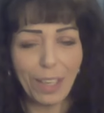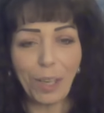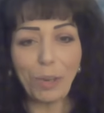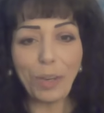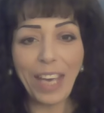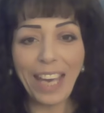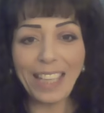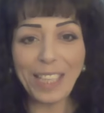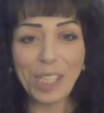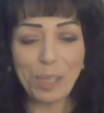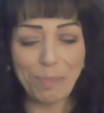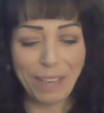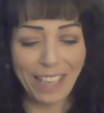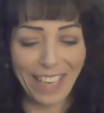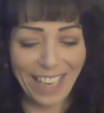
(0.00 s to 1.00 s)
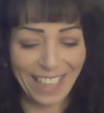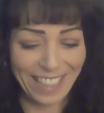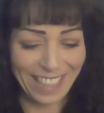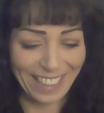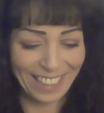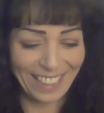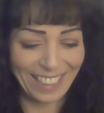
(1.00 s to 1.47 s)
Okay, let's
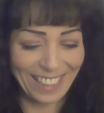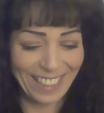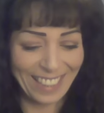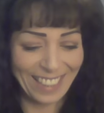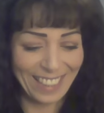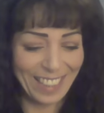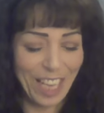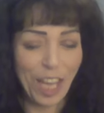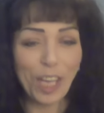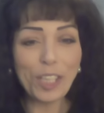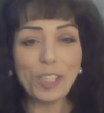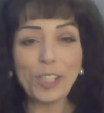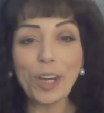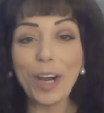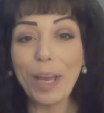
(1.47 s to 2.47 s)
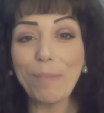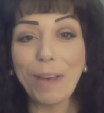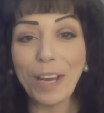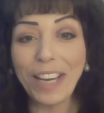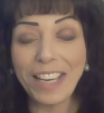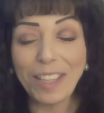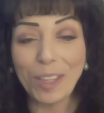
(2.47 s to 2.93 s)
begin. Sorry
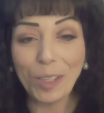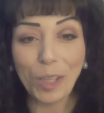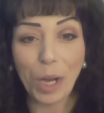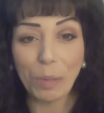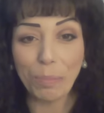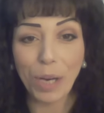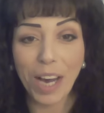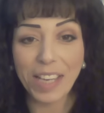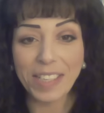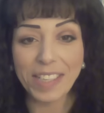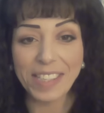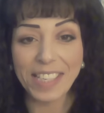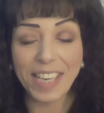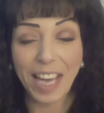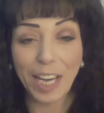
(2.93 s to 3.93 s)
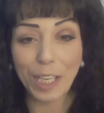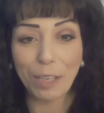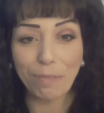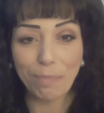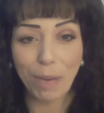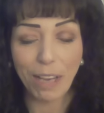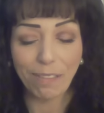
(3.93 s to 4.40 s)
about any of the long pauses in any
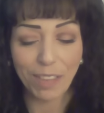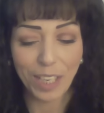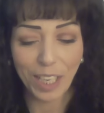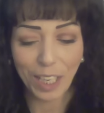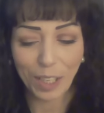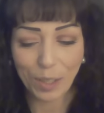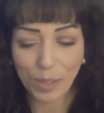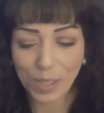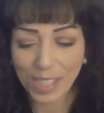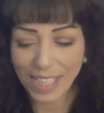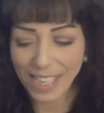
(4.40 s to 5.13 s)
of my videos,